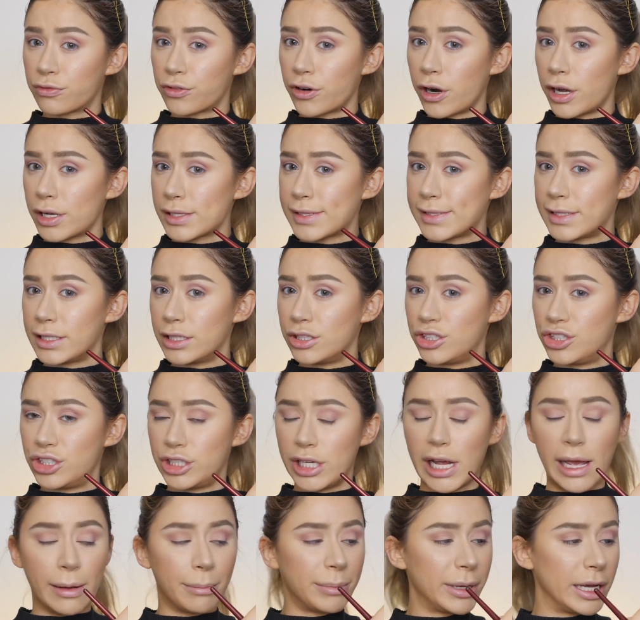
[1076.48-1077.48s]
frosted
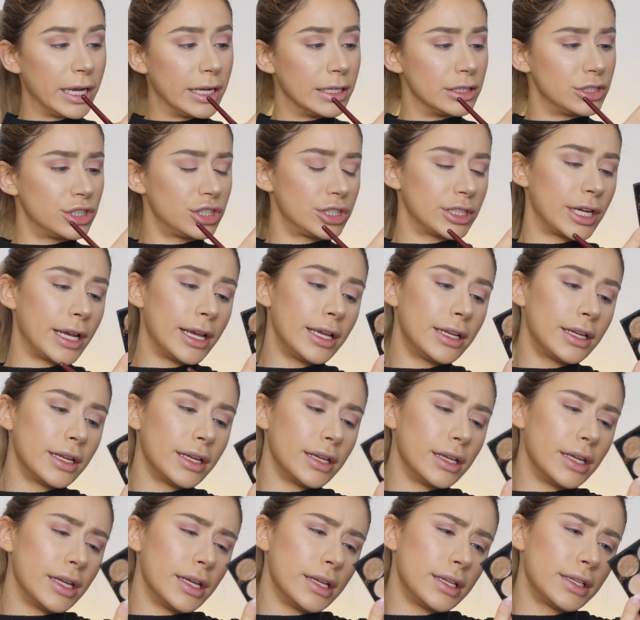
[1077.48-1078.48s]
champagne shade,
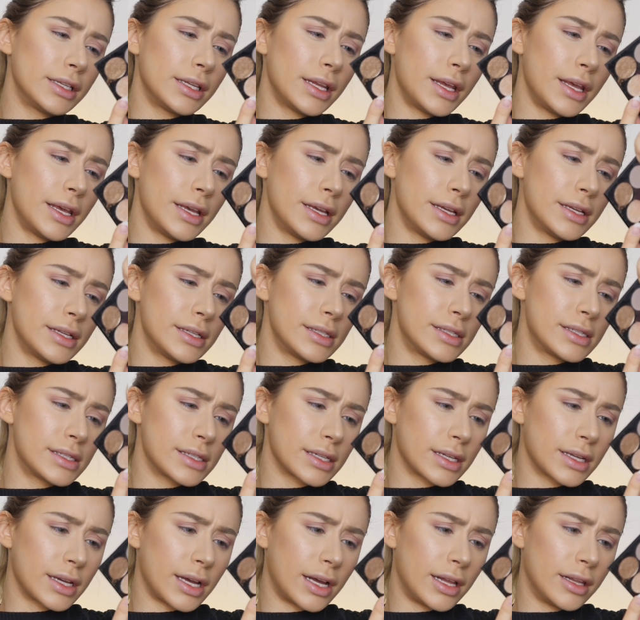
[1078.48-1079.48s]
and it
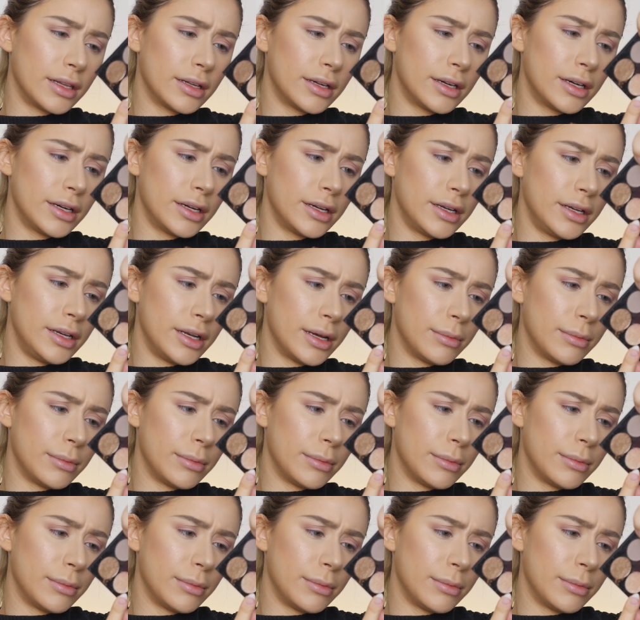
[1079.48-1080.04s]
is color